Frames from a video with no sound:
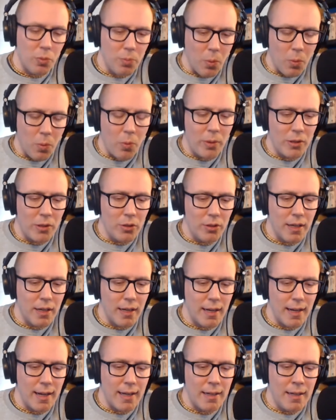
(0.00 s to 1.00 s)
But we'll be looking
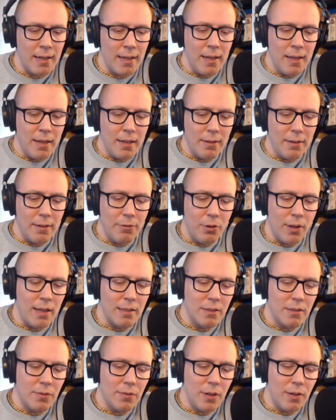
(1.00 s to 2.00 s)
at the
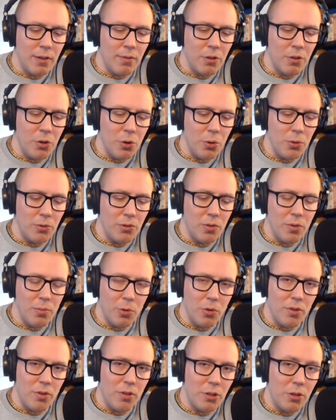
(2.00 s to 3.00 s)
philosophy of the nodes of the
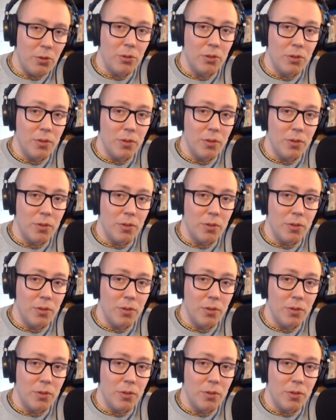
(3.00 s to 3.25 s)
moon and the use